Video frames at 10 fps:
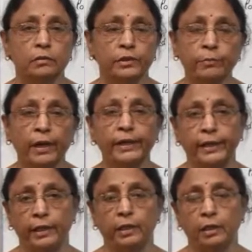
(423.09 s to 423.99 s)

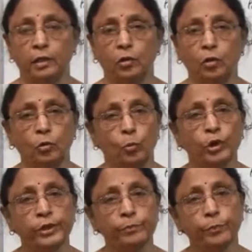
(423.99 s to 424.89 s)
demanding or
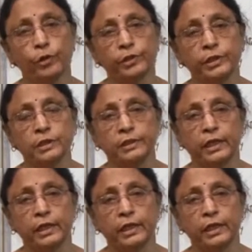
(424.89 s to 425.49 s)
what importance